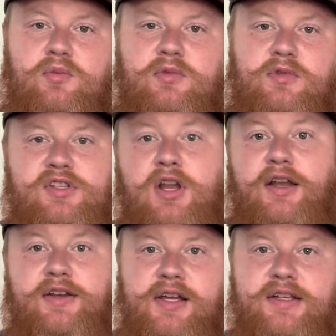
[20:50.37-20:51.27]
it's
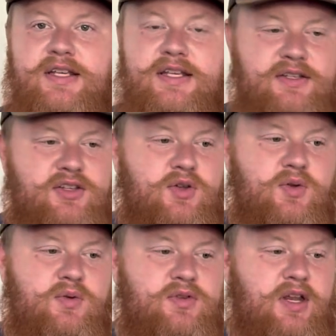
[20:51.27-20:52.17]
not duck season
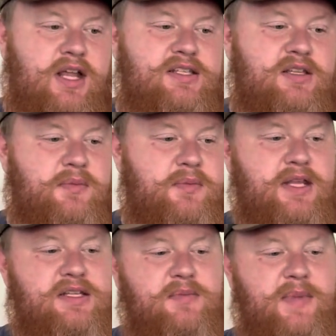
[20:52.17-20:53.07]
too, so that's
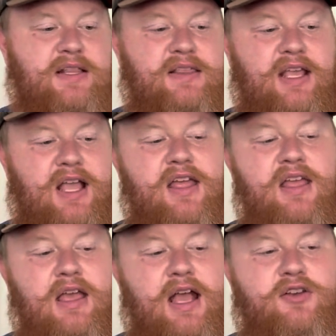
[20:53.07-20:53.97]
the main thing.
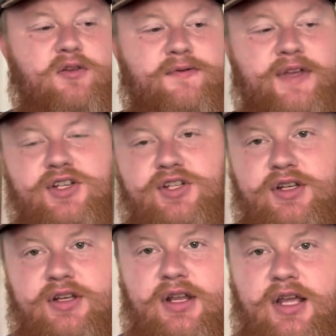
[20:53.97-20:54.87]
I do fish
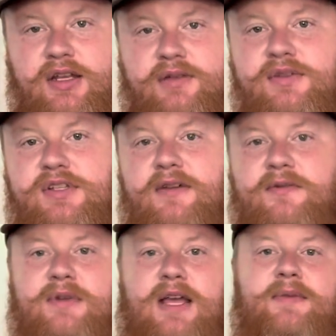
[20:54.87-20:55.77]
and stuff
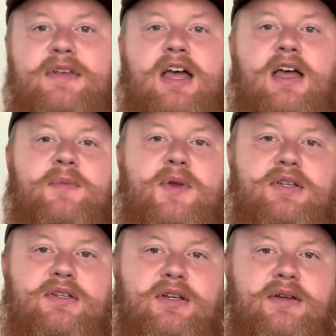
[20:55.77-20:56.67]
from time to time, but